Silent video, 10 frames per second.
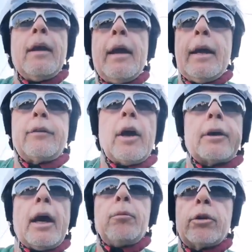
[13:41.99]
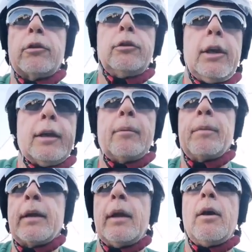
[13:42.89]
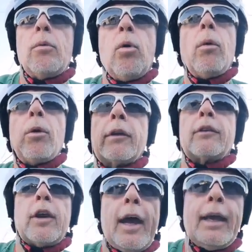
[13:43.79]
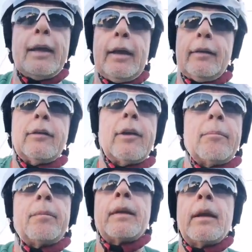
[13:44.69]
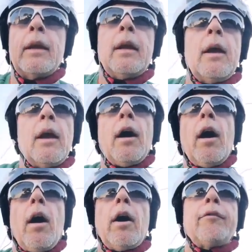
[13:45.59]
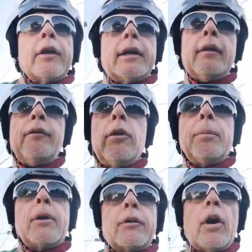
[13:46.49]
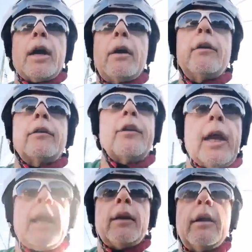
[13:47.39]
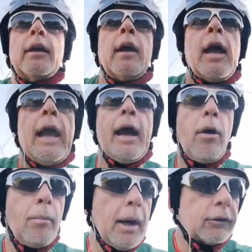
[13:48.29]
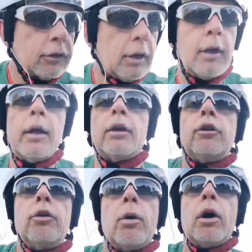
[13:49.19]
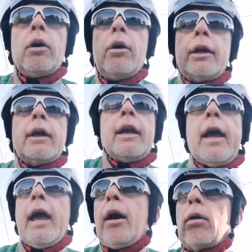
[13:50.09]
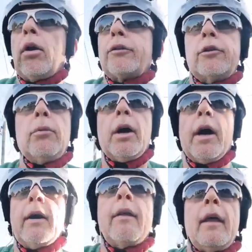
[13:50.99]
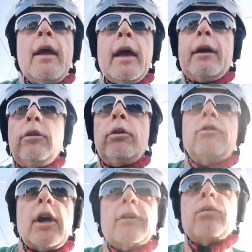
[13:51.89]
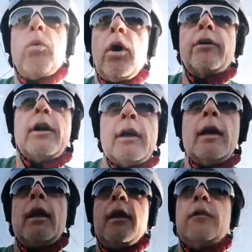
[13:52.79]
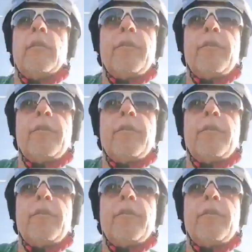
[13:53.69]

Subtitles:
it's okay what you did. What we're saying is, I forgive you because I understand how much you are hurting and how lost you are, and you just want to